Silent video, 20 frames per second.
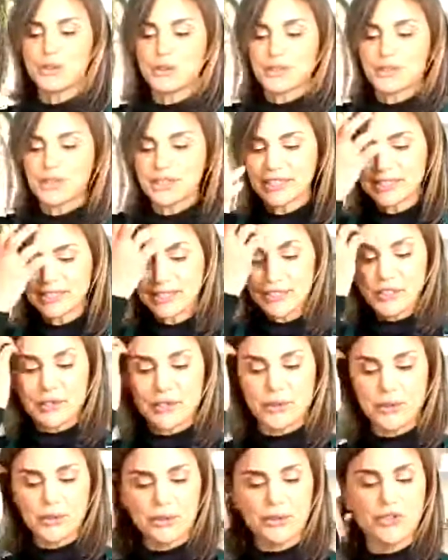could
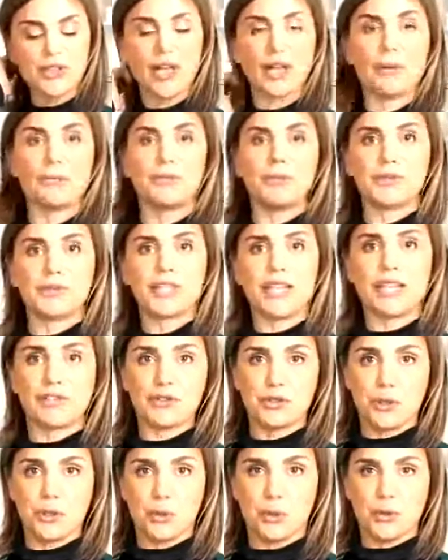use a
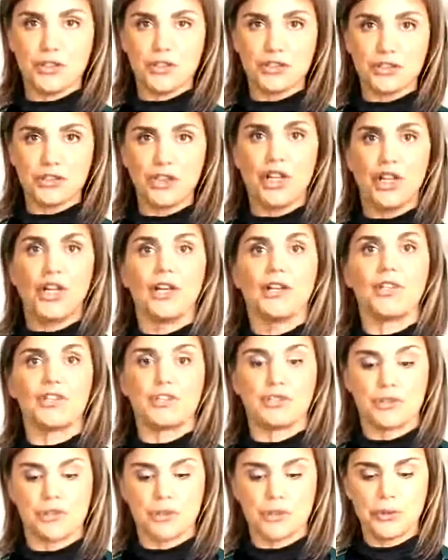butane torch
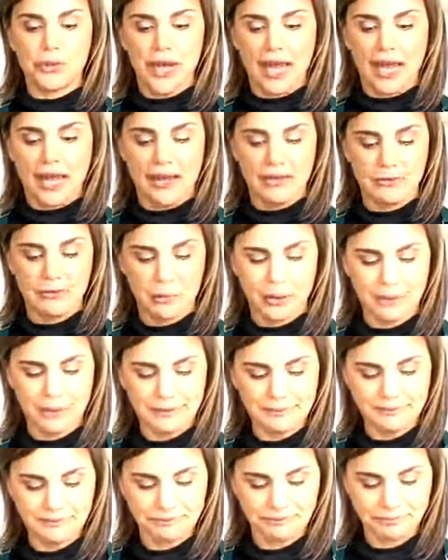should you have
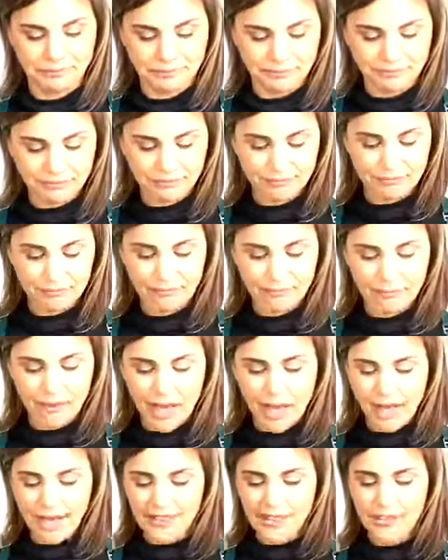one.
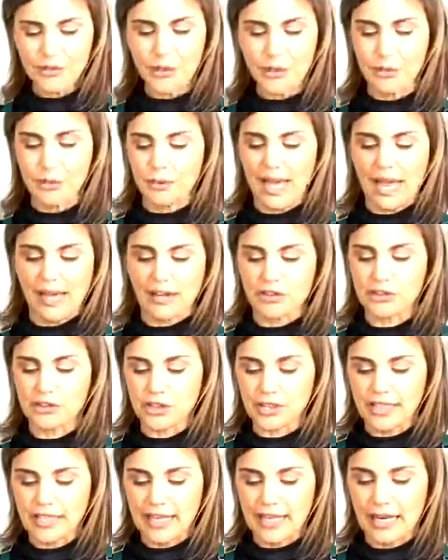I don't
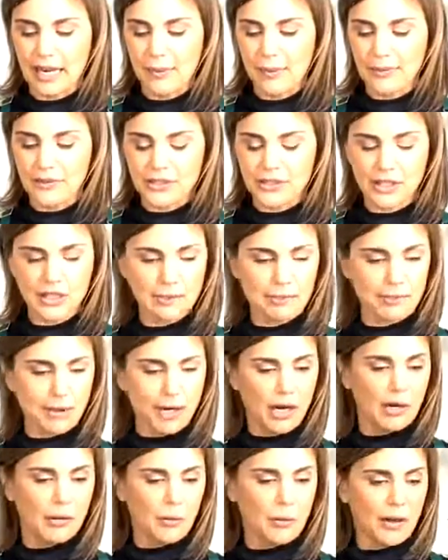actually, and I was gonna
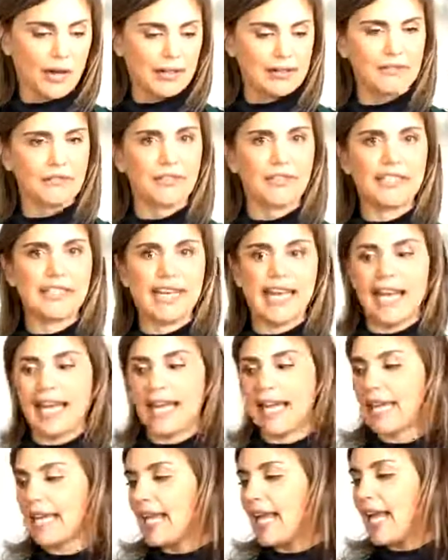borrow one for the
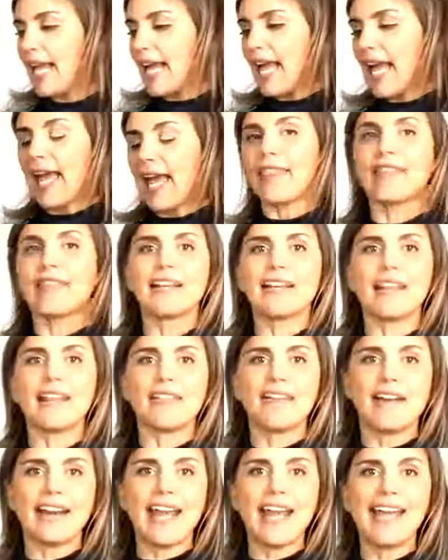day, and then I
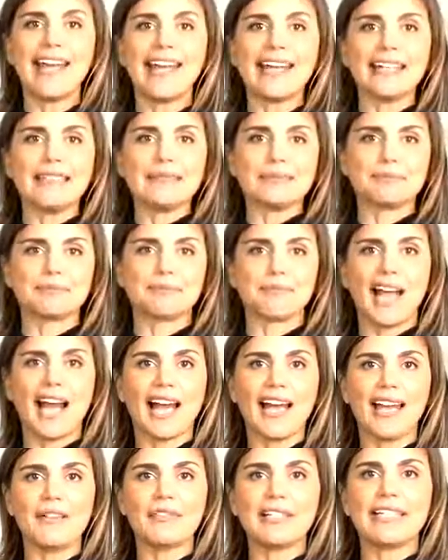thought, hey,
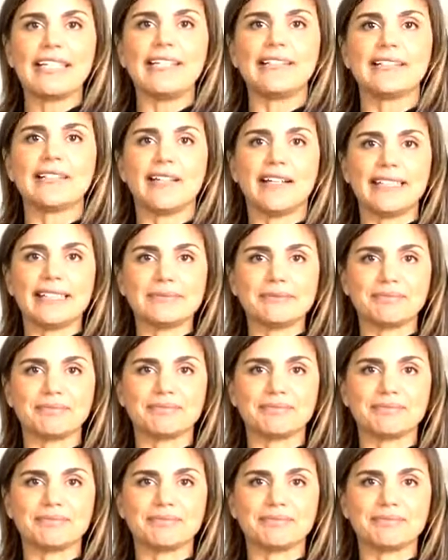I have a heat gun.